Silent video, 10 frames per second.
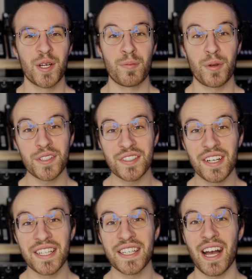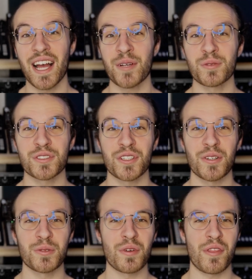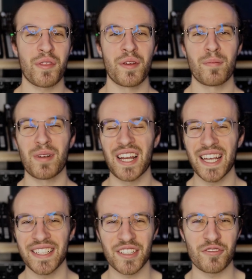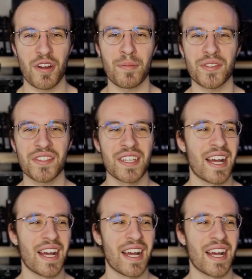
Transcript: Personally, I would go with playing the drums.